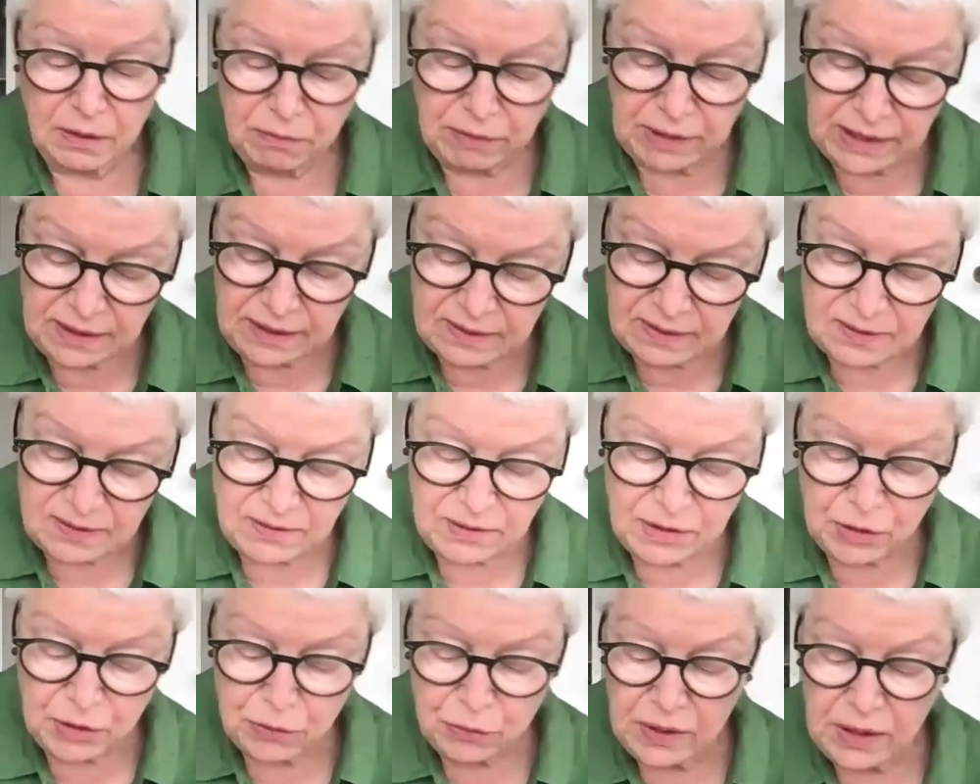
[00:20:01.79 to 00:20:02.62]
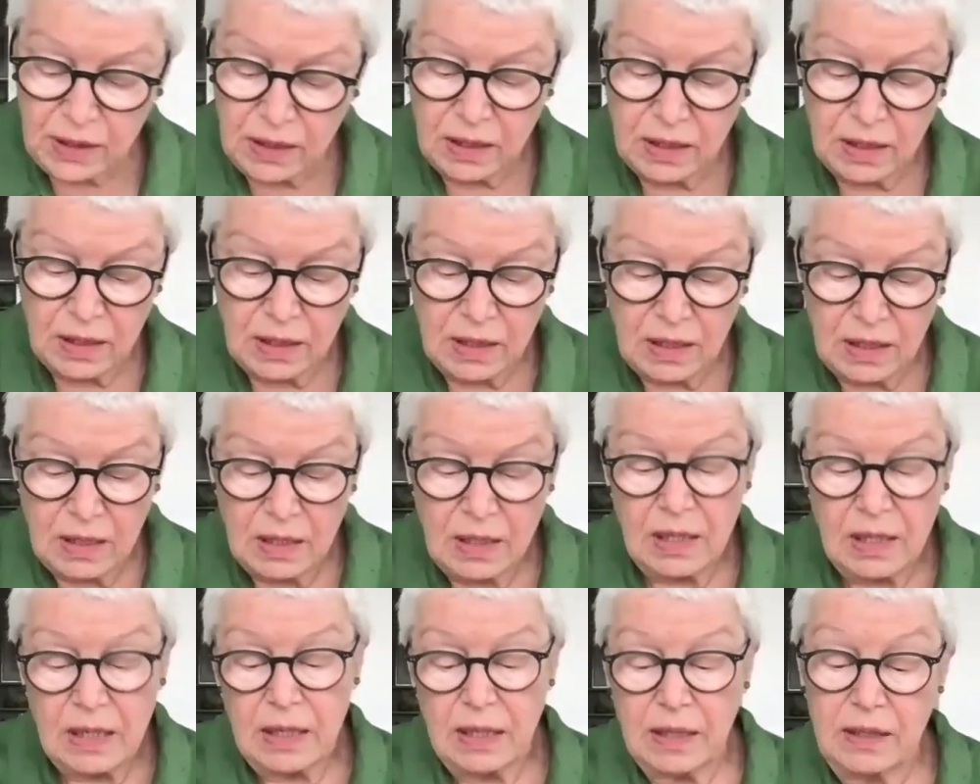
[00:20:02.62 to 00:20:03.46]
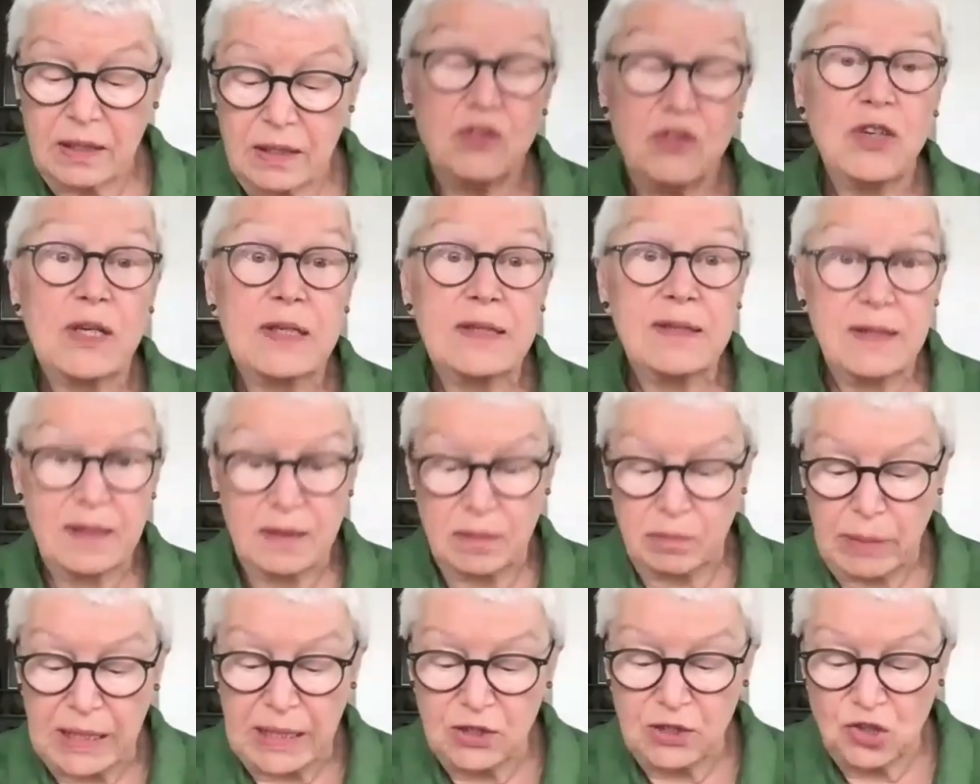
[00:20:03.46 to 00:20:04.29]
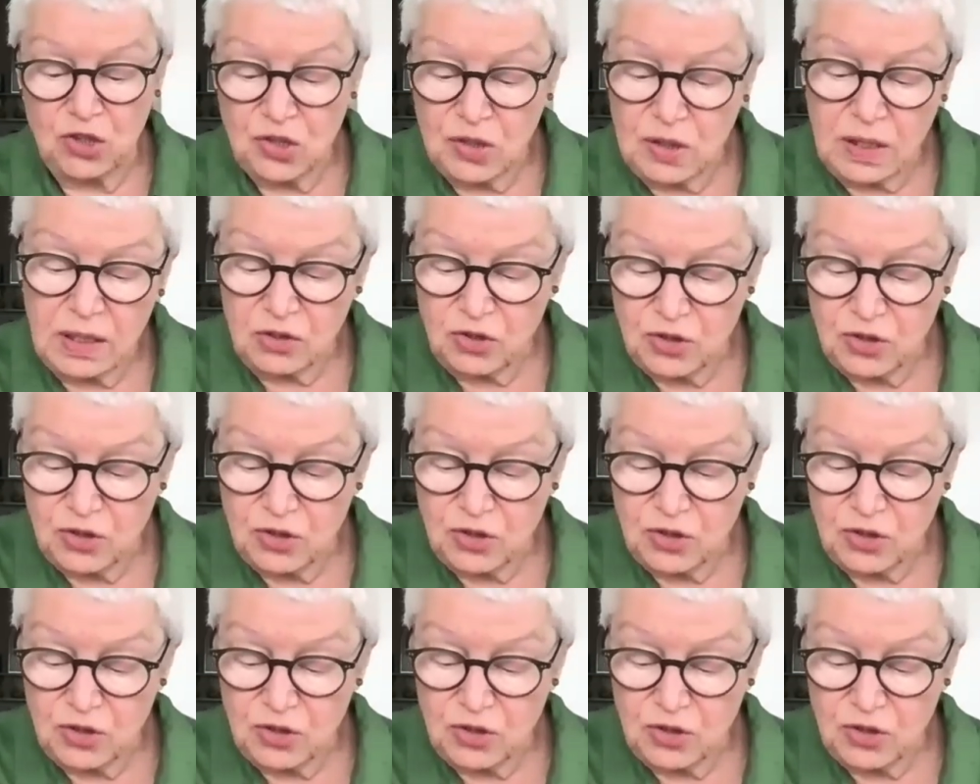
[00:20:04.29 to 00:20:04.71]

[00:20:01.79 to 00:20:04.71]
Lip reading: race theory, and just mentioning